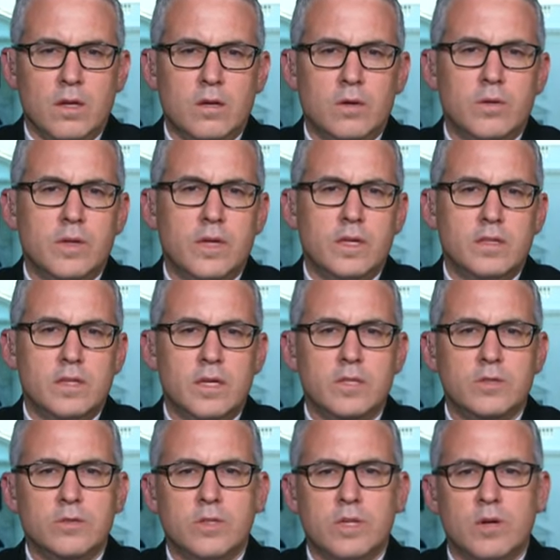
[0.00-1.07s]
No, it's an
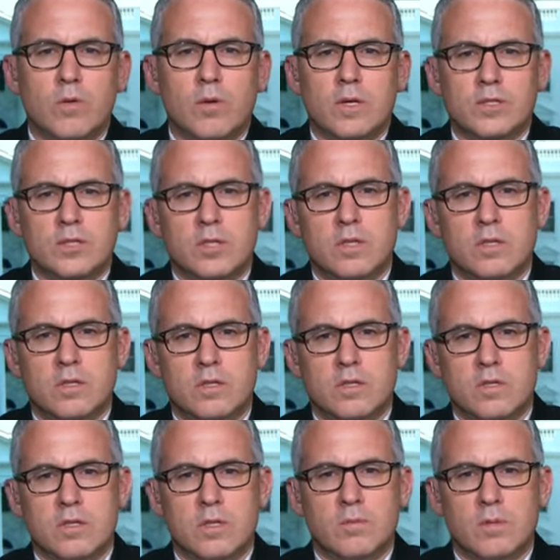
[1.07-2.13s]
interesting question, and this
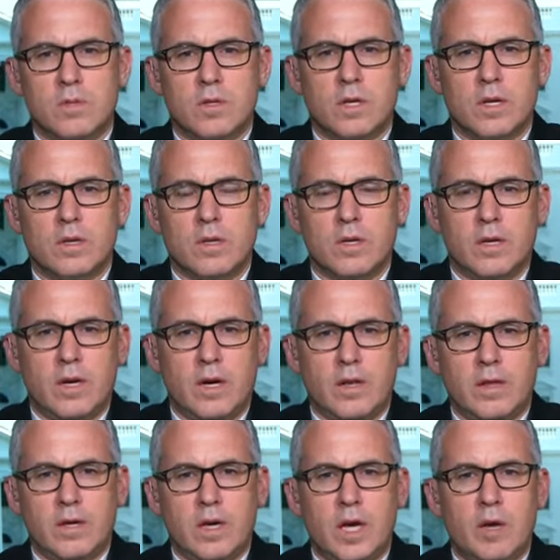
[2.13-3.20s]
is something that I
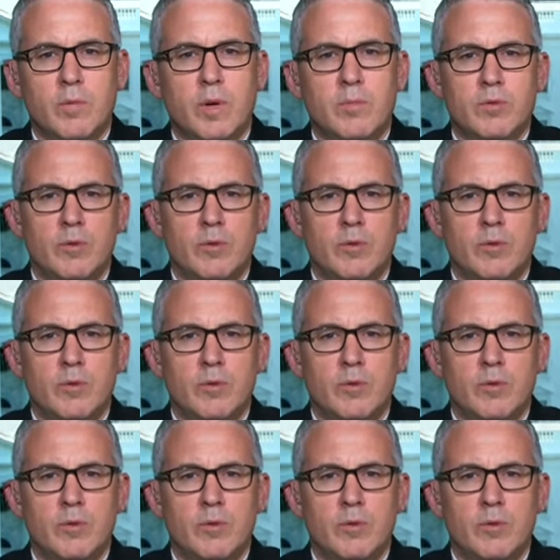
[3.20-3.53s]
think came up